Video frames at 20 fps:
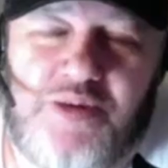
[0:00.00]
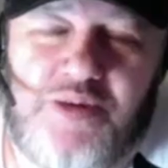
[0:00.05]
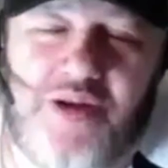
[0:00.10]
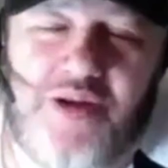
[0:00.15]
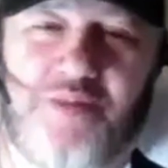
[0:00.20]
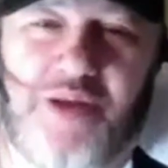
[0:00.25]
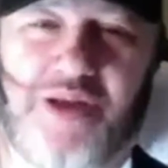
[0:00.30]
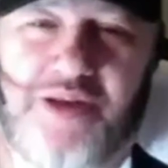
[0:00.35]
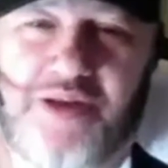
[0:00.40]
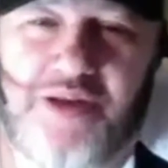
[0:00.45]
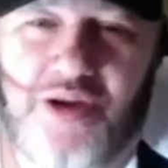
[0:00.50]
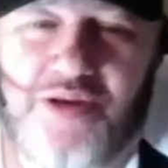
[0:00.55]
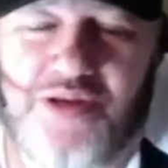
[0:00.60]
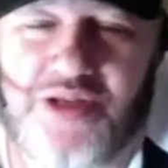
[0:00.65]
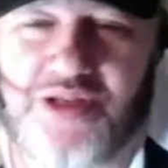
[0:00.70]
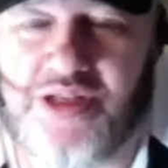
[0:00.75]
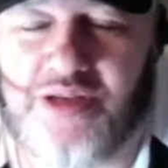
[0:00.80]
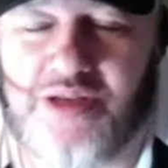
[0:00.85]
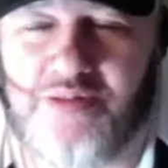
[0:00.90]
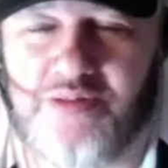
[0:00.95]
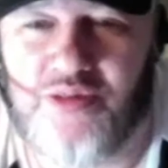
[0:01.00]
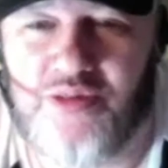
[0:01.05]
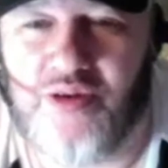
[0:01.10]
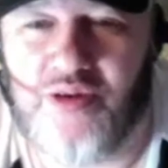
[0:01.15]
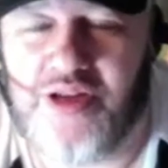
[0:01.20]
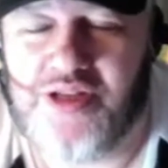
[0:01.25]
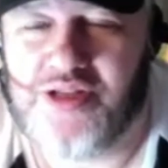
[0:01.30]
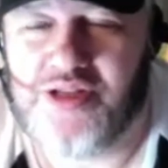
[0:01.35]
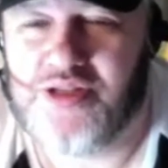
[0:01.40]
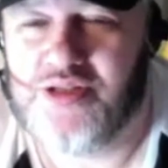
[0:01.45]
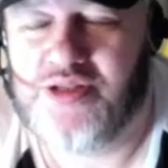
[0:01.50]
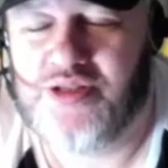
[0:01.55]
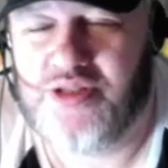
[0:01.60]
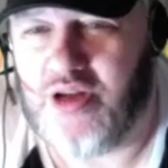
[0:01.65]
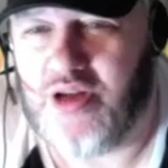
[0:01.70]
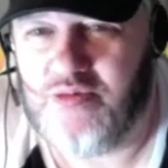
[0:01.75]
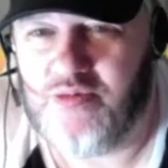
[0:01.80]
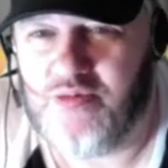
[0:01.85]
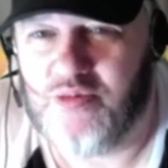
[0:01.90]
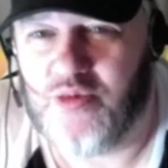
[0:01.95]
a big notice up, Grace,
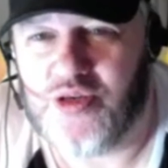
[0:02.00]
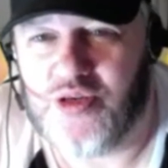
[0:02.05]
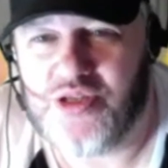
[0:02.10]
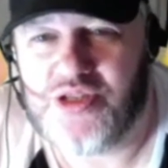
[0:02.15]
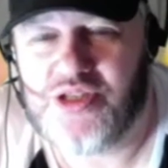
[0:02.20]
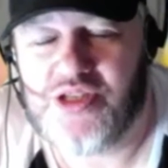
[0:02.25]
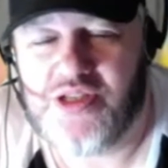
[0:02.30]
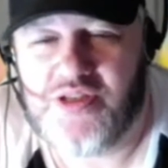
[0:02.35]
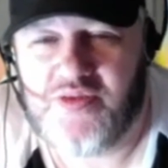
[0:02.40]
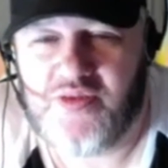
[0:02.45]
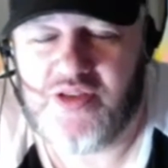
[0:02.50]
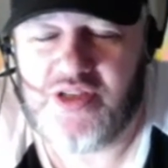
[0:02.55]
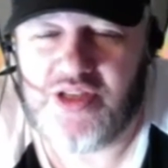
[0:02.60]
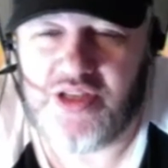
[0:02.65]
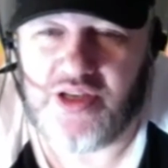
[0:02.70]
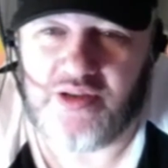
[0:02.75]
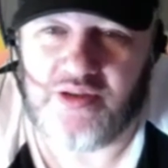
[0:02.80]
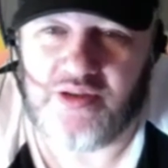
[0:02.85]
don't watch this video.